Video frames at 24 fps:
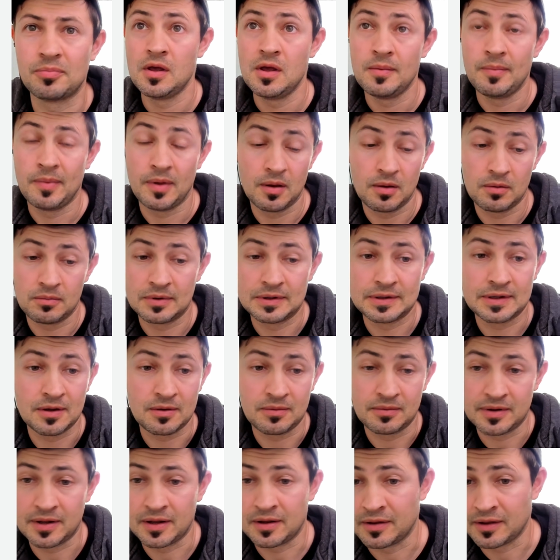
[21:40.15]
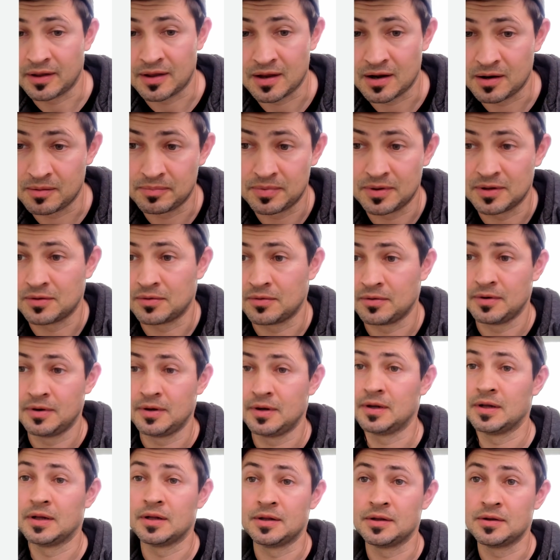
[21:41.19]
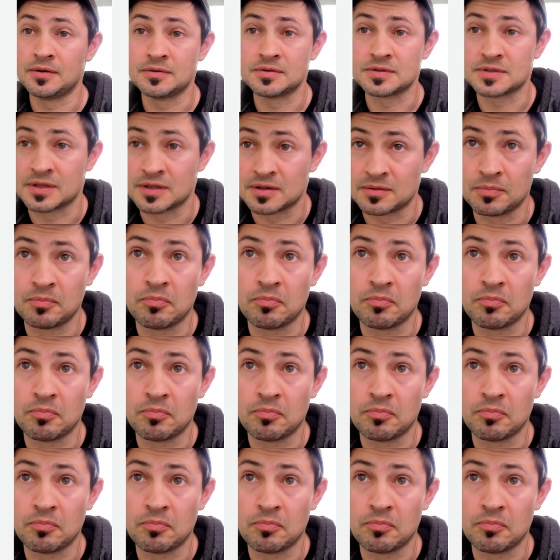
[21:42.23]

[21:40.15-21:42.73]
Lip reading: Maybe one day when I'll get a Bitcoin, I'll use it.